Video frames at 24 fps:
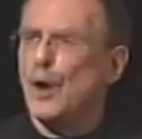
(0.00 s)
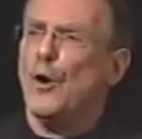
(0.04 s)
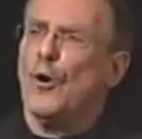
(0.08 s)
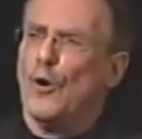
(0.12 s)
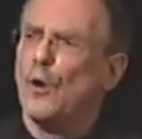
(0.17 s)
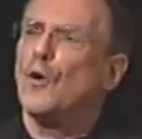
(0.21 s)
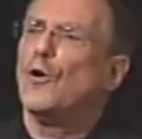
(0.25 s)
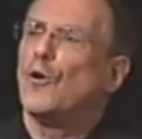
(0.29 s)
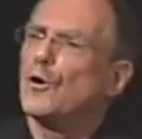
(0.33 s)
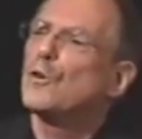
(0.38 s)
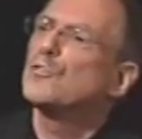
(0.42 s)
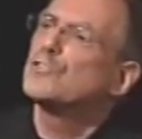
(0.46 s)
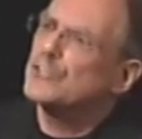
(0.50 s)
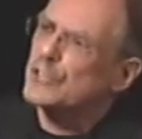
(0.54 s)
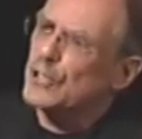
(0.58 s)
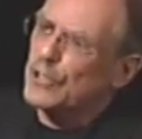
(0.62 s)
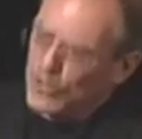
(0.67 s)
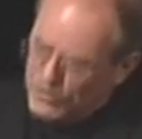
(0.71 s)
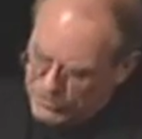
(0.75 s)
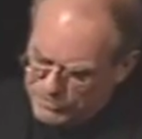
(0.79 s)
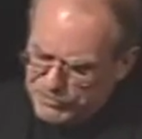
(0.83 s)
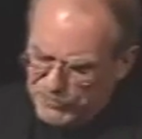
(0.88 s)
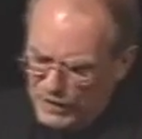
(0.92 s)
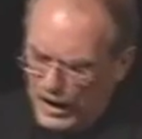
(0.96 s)
Oh,
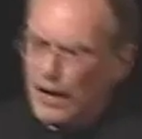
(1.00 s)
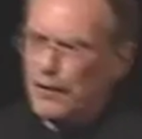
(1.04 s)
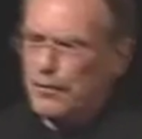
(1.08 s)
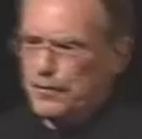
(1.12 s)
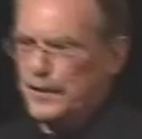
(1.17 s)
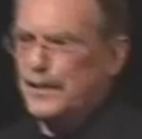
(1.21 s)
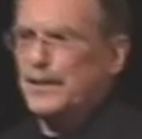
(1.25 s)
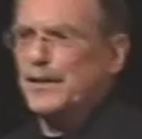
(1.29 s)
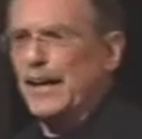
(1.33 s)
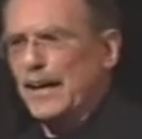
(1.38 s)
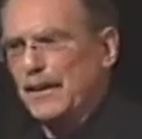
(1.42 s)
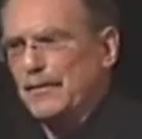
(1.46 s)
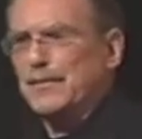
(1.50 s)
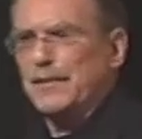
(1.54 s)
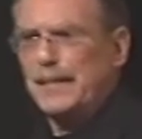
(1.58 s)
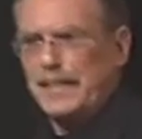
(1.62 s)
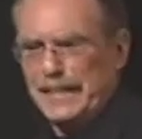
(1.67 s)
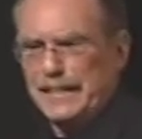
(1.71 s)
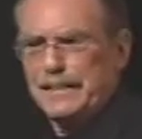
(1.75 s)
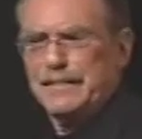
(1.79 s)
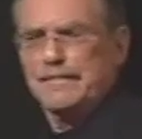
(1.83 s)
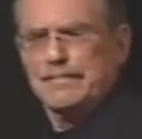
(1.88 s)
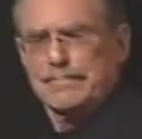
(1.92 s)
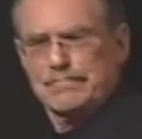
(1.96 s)
sure, I'll fill out
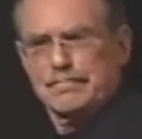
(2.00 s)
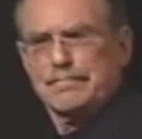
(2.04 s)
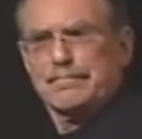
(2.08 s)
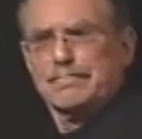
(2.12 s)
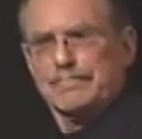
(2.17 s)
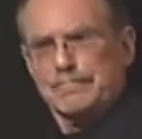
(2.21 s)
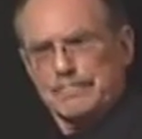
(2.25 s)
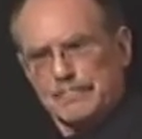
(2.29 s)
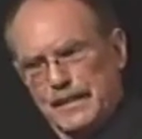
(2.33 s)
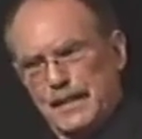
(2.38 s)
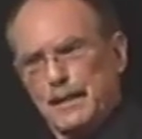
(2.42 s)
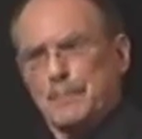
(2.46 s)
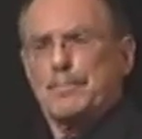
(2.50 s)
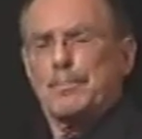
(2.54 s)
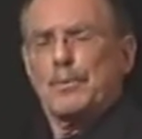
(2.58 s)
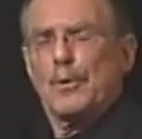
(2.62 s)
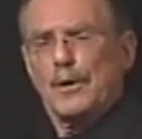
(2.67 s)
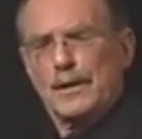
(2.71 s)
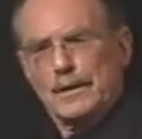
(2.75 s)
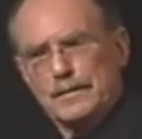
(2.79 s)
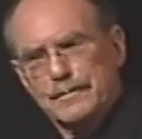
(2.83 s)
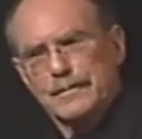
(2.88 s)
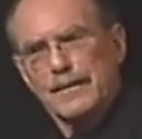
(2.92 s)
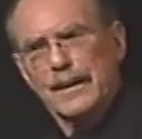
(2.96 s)
the
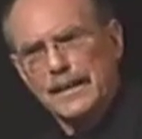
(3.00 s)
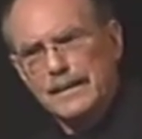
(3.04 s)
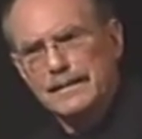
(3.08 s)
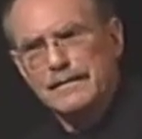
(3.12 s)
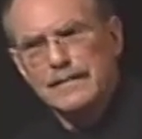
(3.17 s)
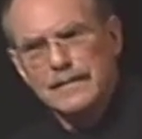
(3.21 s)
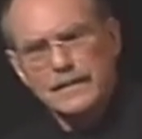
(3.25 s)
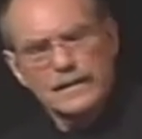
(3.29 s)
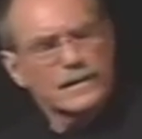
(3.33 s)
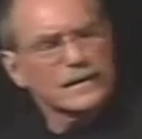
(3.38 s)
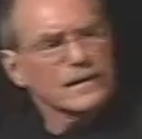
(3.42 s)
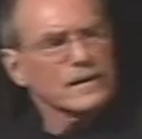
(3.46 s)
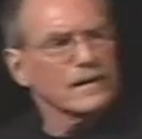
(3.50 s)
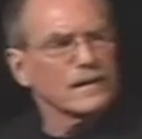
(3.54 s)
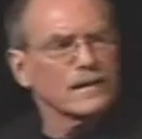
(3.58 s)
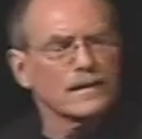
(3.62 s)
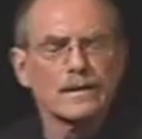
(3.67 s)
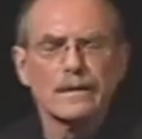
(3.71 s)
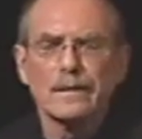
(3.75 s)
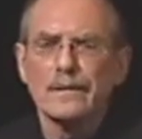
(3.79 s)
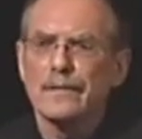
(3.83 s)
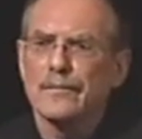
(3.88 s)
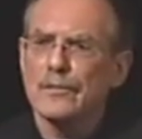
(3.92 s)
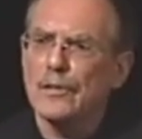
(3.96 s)
clipboard, right?
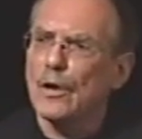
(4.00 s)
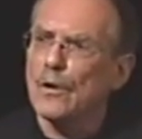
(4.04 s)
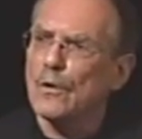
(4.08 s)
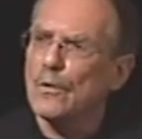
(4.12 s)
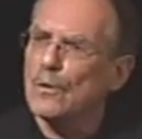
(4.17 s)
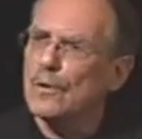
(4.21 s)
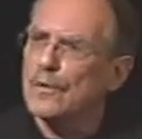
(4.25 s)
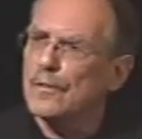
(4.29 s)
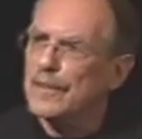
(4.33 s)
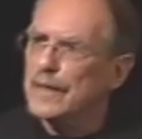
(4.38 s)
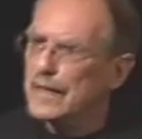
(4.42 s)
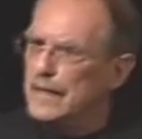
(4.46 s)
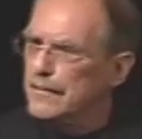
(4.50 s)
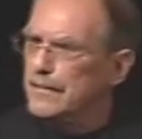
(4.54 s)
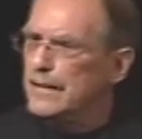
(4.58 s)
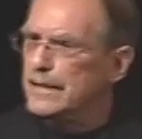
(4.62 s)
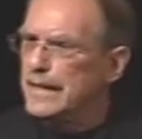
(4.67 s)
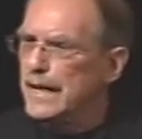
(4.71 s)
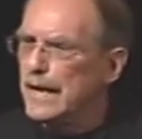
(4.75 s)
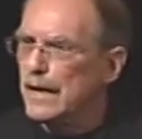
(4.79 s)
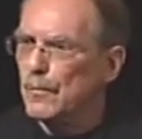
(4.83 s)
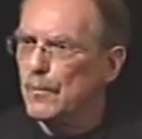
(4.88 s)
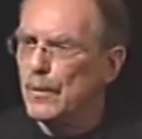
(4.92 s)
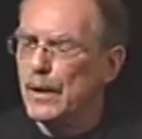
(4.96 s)
So think of it
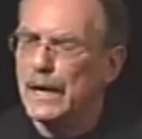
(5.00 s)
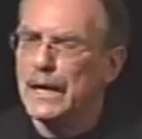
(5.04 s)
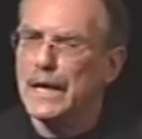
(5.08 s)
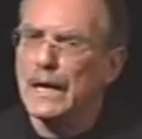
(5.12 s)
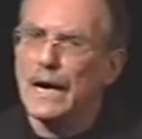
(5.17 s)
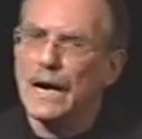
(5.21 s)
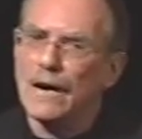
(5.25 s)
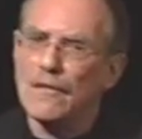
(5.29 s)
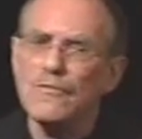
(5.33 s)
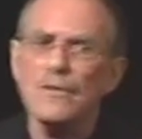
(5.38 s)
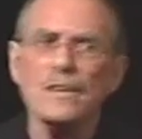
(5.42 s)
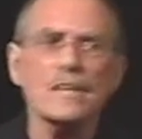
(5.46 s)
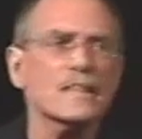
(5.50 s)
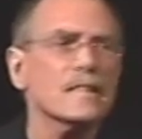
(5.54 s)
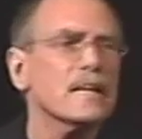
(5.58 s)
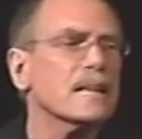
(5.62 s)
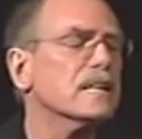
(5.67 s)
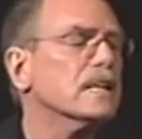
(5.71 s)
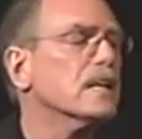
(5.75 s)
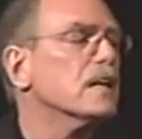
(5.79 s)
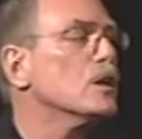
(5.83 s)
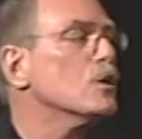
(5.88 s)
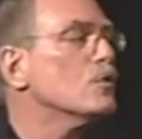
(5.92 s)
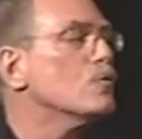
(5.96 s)
that way.
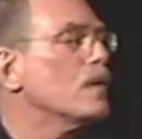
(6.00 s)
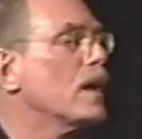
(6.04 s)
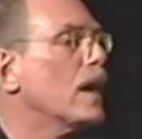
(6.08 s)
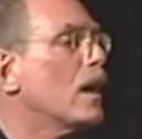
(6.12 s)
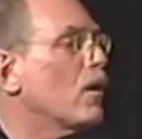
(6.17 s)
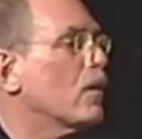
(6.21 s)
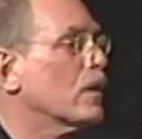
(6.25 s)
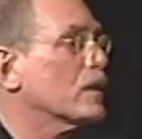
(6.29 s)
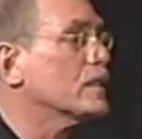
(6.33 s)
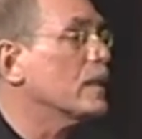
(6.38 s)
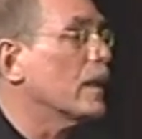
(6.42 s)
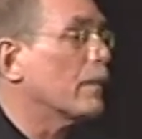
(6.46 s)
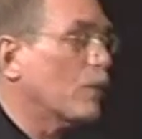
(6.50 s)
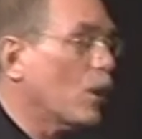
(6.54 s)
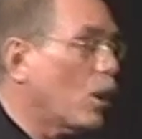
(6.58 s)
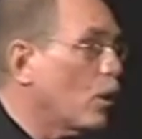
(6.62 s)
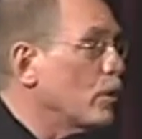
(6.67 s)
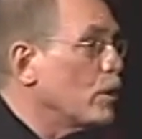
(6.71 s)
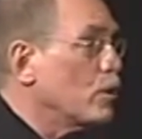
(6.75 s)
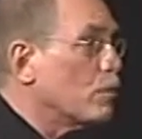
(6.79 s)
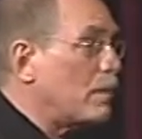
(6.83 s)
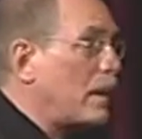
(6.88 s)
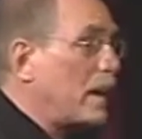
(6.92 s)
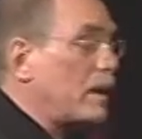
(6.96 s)
Everything that you now accept, oh,
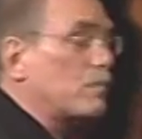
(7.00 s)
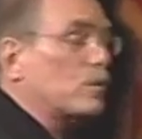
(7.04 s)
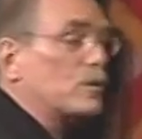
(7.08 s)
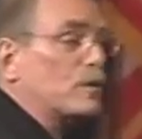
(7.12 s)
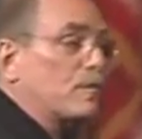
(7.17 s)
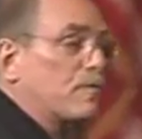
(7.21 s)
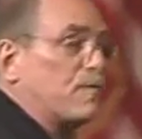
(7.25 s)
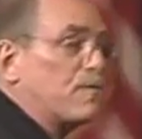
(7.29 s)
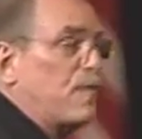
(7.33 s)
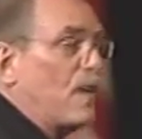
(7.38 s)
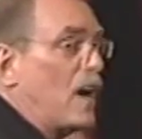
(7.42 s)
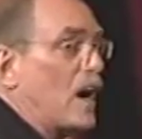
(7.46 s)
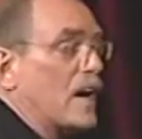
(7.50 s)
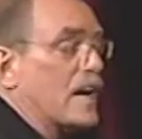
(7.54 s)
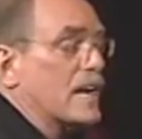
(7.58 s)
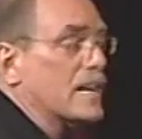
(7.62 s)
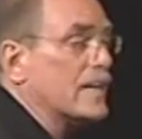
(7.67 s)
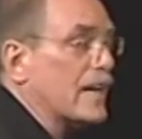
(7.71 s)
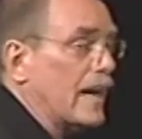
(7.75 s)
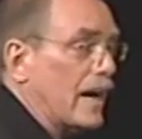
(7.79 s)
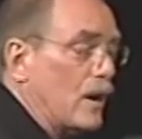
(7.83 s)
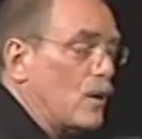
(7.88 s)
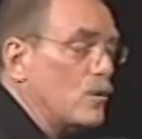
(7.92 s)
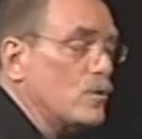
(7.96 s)
you'll be able to
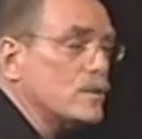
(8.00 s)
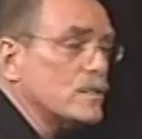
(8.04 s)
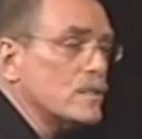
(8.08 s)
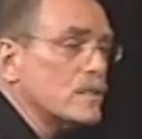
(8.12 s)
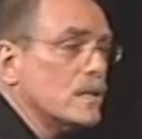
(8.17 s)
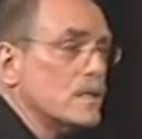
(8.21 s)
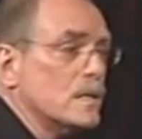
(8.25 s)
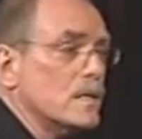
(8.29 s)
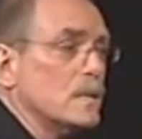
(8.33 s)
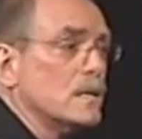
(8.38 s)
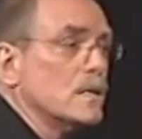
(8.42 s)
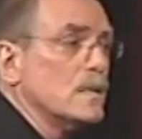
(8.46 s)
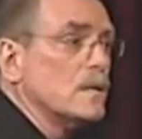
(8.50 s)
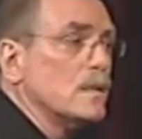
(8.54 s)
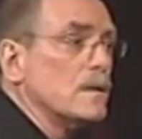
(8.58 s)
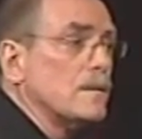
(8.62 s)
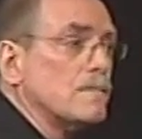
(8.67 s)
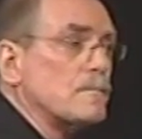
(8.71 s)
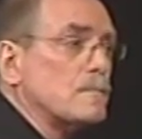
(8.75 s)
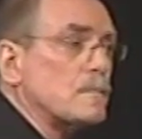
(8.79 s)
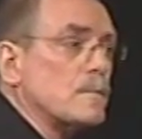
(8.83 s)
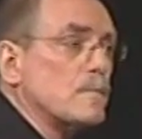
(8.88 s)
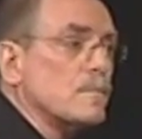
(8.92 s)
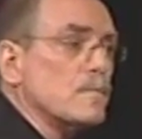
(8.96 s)
find out
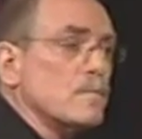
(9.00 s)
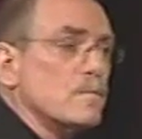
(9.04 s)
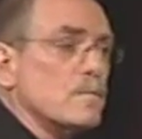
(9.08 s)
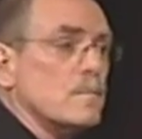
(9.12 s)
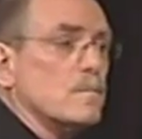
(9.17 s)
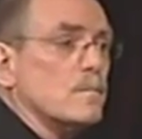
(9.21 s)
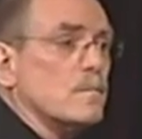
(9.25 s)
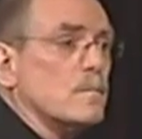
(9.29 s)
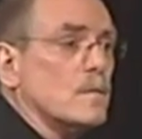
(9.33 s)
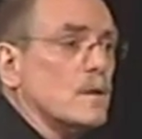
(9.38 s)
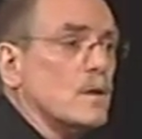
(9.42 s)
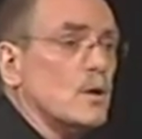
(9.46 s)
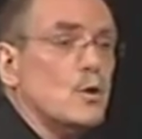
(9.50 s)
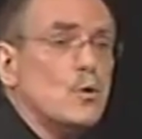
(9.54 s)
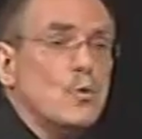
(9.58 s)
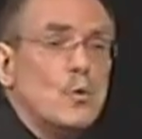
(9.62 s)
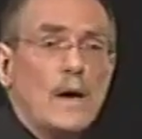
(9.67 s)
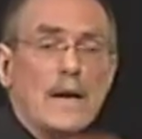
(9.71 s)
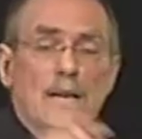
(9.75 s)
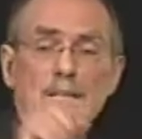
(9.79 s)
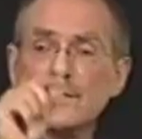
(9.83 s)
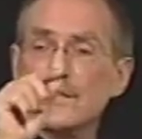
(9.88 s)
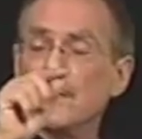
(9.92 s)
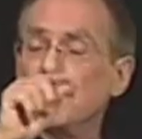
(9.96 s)
who
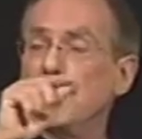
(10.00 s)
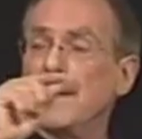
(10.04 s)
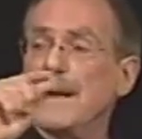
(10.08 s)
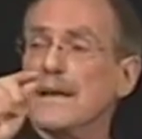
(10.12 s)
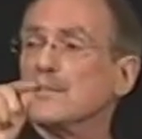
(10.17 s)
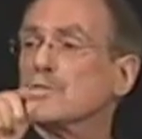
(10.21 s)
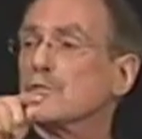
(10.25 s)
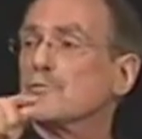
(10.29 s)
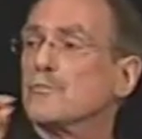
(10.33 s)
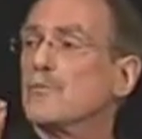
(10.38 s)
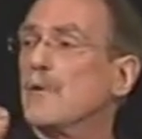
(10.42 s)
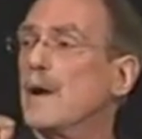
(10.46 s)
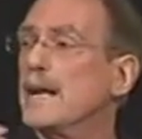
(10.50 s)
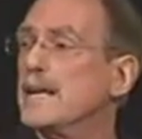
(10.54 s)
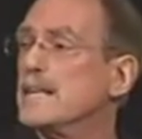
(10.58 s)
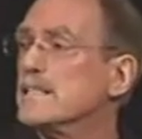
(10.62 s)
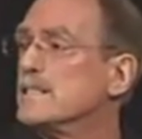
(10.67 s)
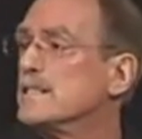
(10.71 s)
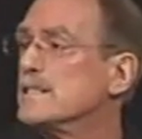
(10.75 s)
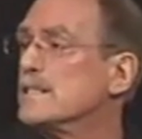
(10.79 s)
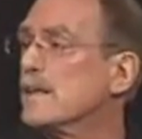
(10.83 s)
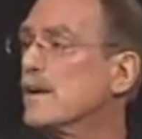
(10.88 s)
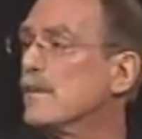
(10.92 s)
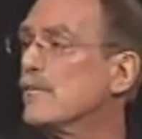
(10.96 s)
has the best
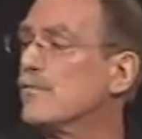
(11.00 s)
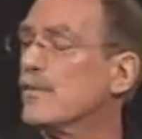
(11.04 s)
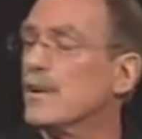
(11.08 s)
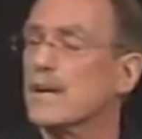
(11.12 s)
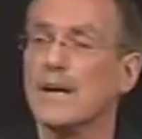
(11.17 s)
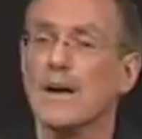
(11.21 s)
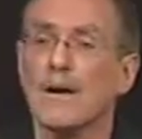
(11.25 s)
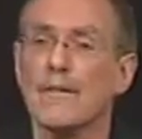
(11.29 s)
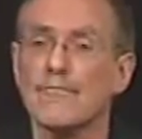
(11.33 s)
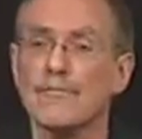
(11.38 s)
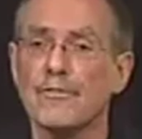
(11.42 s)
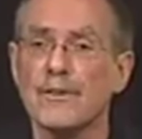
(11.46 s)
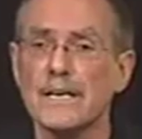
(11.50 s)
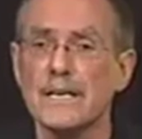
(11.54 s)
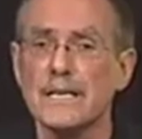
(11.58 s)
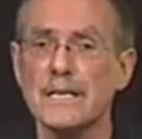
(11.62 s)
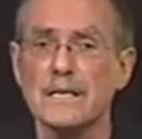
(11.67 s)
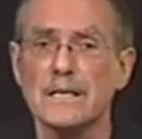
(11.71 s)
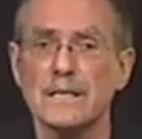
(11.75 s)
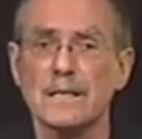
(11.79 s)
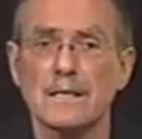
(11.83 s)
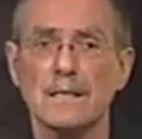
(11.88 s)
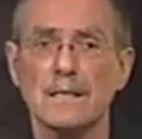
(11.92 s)
rates of recovery.